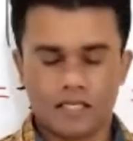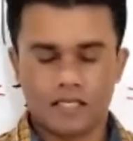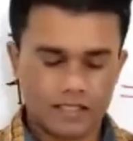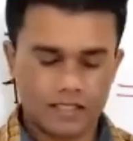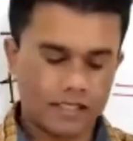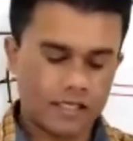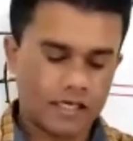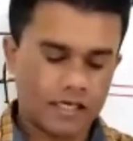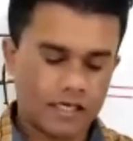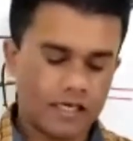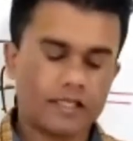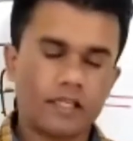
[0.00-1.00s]
Then
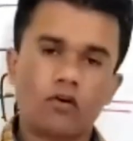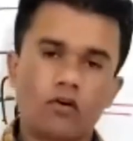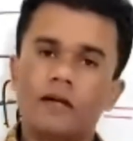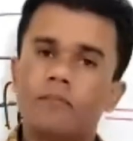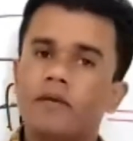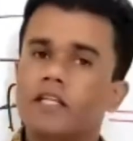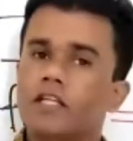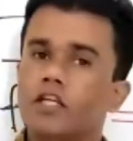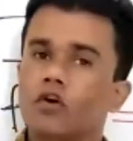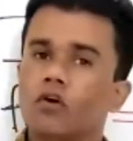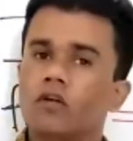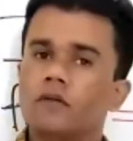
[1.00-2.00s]
ethanol and
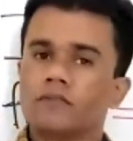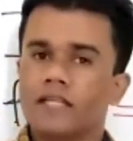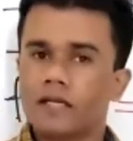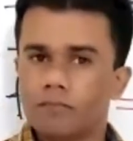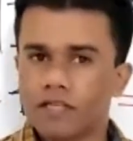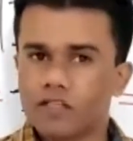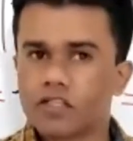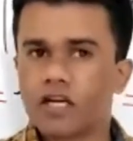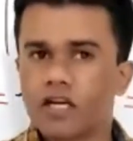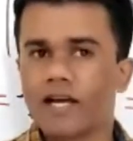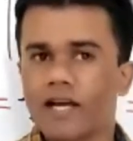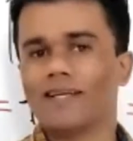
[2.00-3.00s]
methanol, that makes you
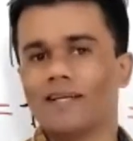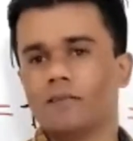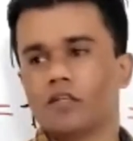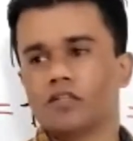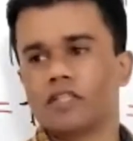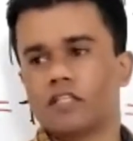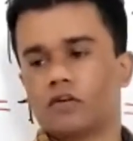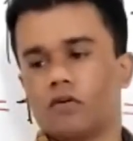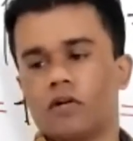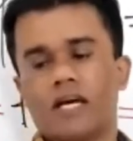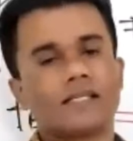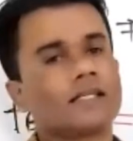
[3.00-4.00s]
ideal because ethanol
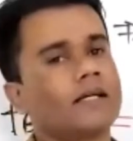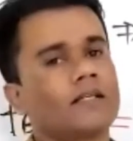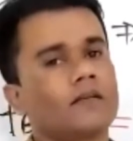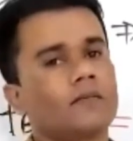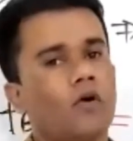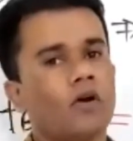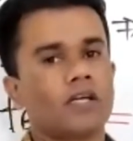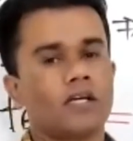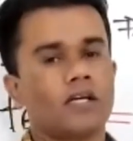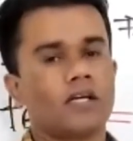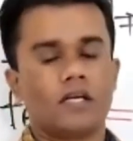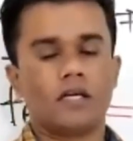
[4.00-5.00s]
has hydrogen bond,
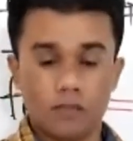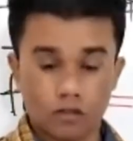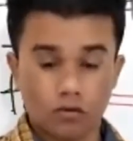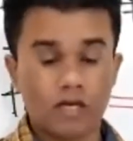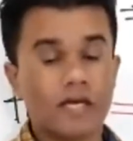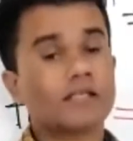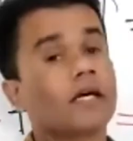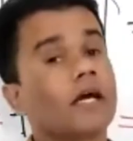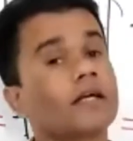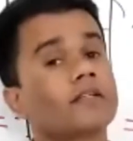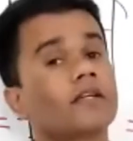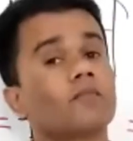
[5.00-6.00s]
methanol has
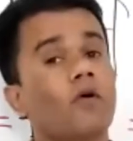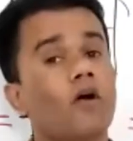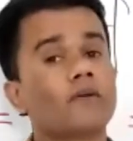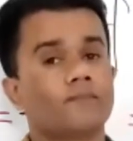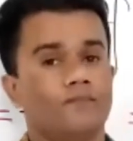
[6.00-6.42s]
hydrogen bond.